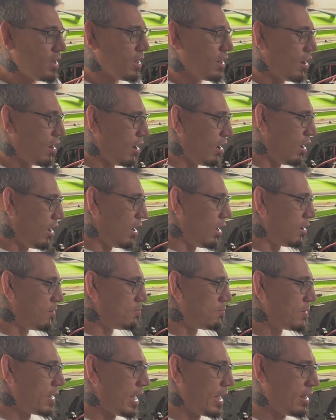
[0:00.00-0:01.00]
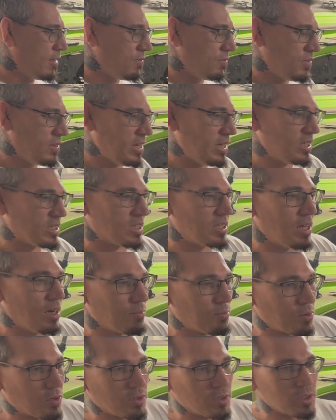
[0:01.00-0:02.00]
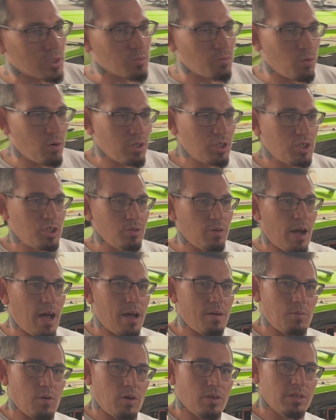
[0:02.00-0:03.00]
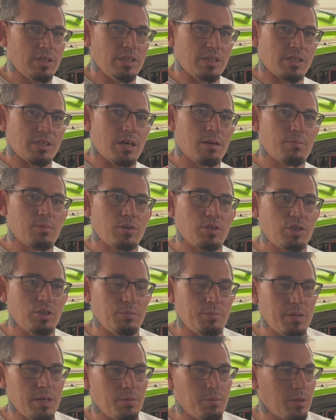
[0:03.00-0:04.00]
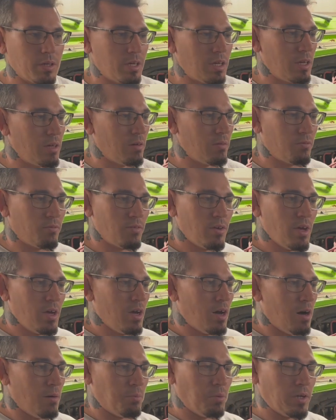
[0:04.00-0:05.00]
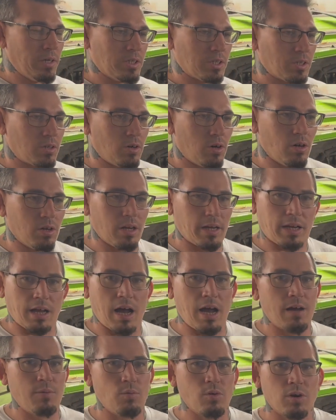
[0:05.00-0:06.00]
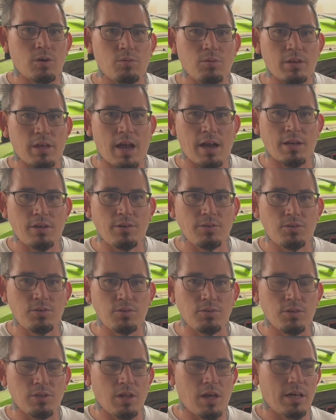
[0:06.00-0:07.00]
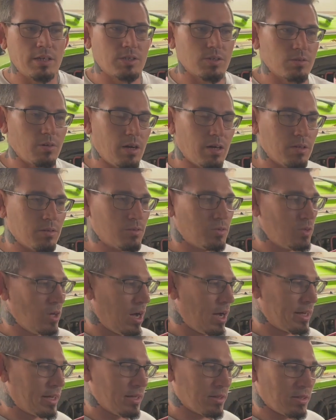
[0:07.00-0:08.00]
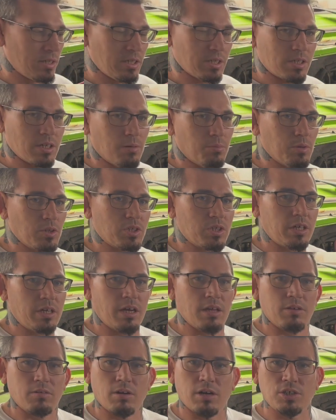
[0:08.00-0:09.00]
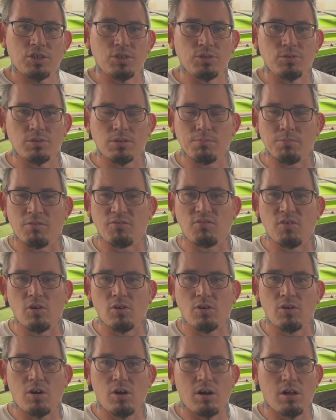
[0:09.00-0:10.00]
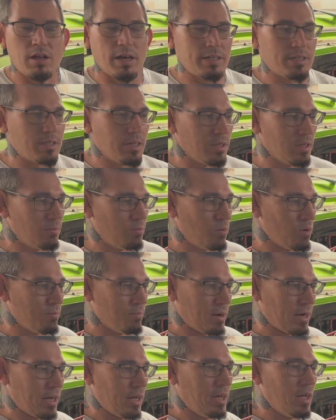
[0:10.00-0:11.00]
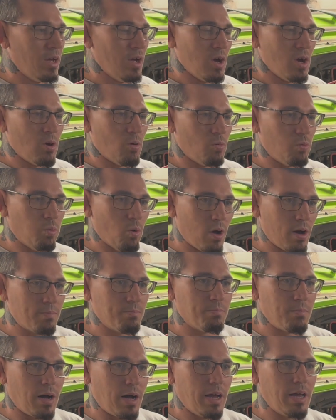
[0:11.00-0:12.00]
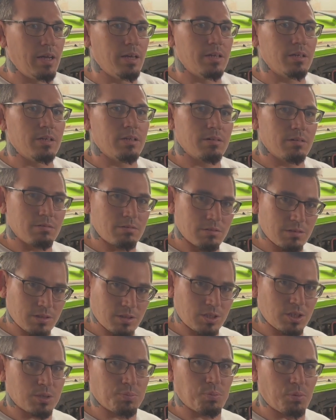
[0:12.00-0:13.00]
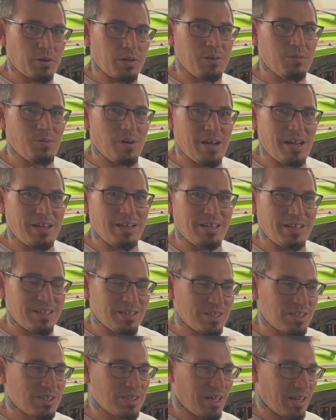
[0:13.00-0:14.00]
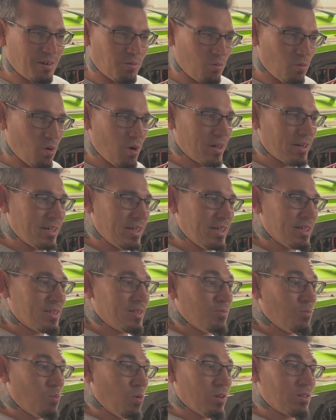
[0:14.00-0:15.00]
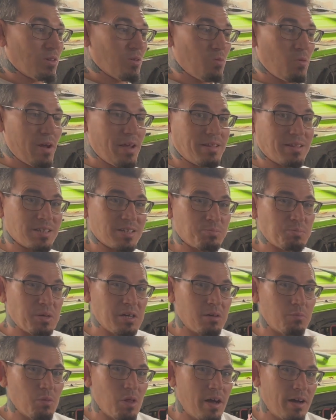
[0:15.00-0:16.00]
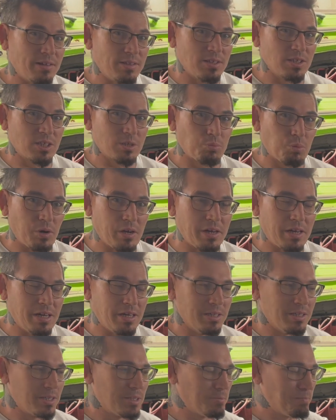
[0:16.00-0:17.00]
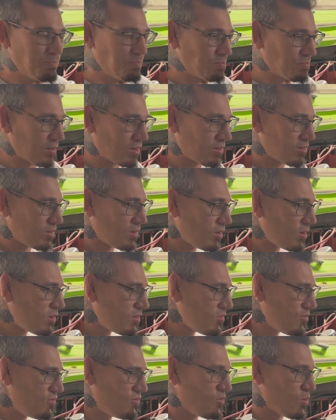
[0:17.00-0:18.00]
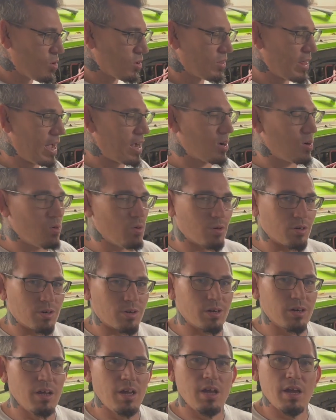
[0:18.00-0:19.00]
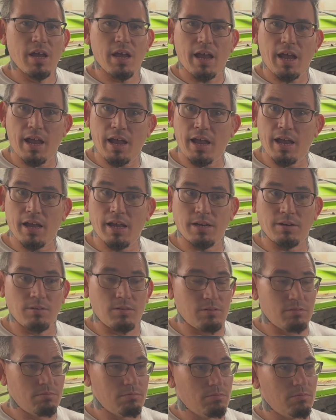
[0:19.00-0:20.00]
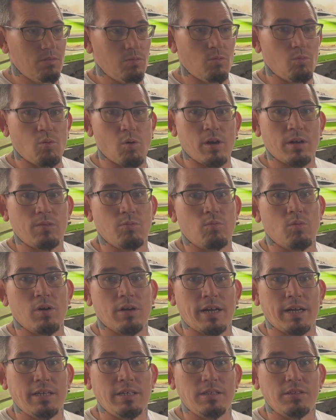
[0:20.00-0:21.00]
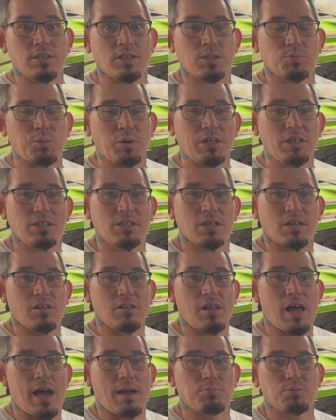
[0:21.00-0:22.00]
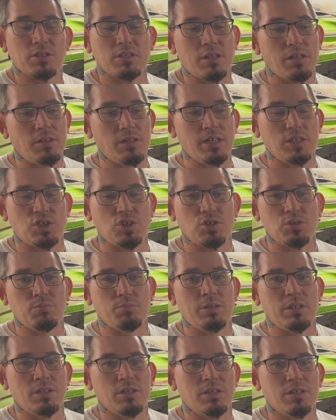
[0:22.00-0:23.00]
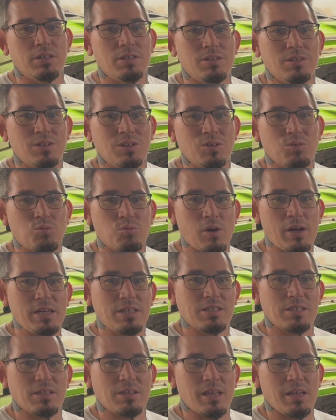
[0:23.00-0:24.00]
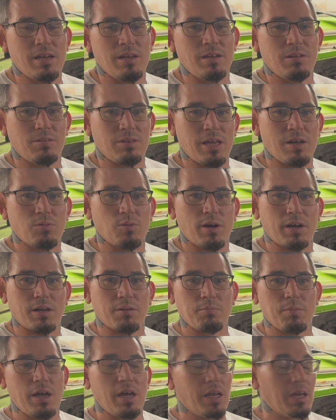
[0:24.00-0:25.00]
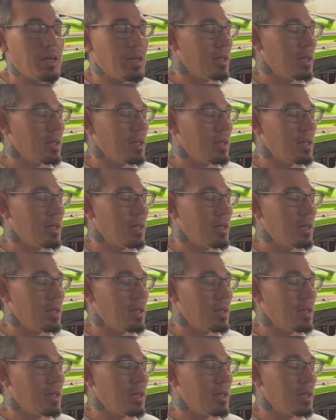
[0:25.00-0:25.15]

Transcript: And these numbers, once you have all these numbers, you'll be able to give a place to call. Like, I work with AccuTune a lot, so I get these numbers together. I shoot them a phone call. I tell them what my spring weight is, like what the weight that's being applied to the spring is for that corner, and what I need the springs to collapse, and then they shoot me the rates that they recommend.